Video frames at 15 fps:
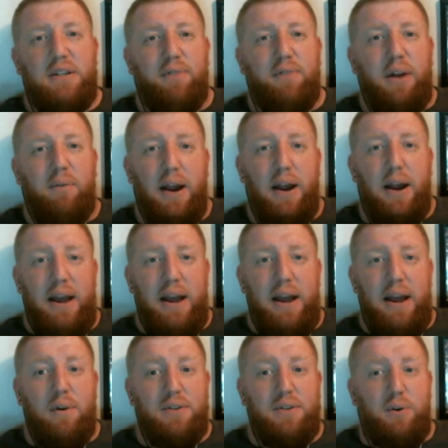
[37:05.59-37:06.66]
Flight right
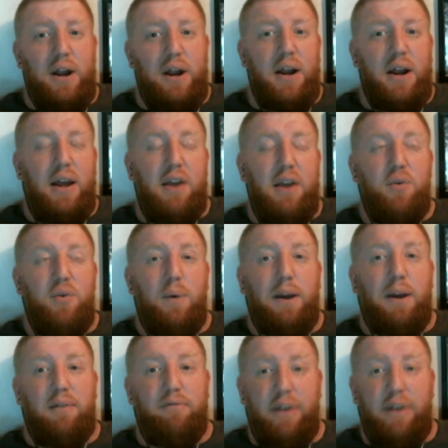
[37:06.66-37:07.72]
now is creating and
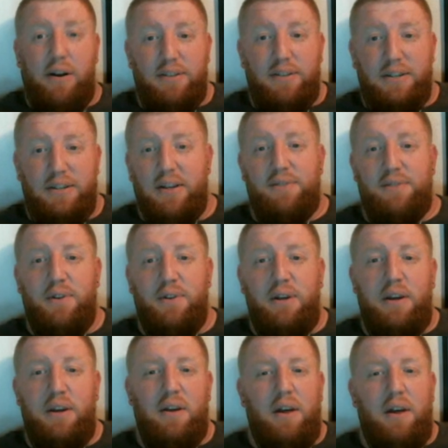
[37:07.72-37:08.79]
doing very
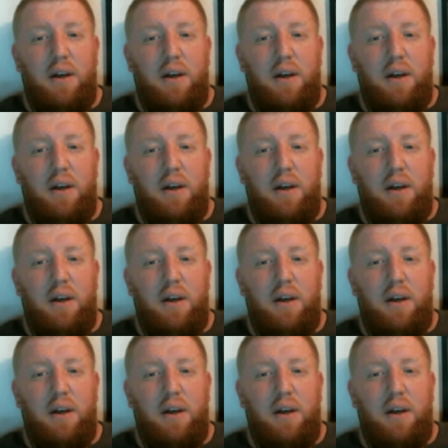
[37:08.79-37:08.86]
successfully,